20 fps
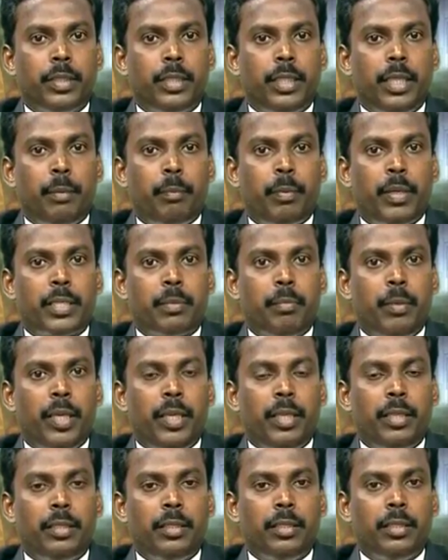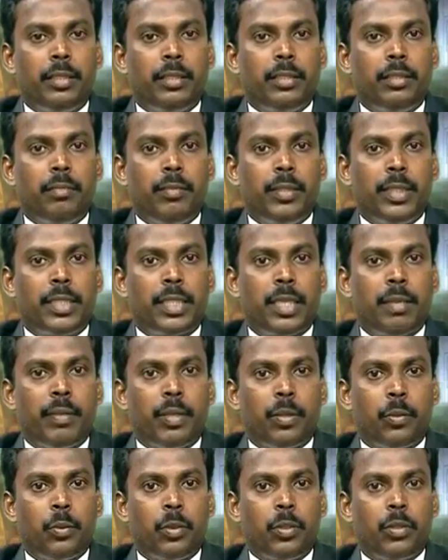a plus b which is
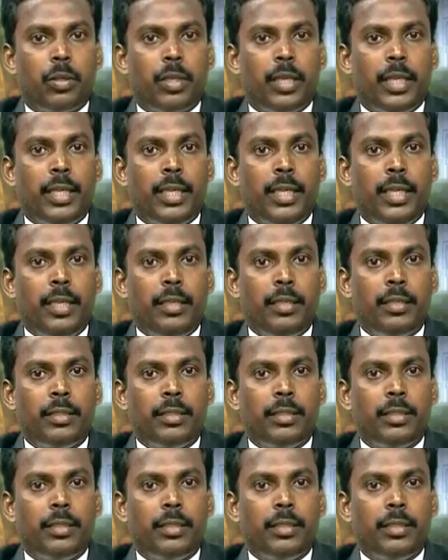having a root called e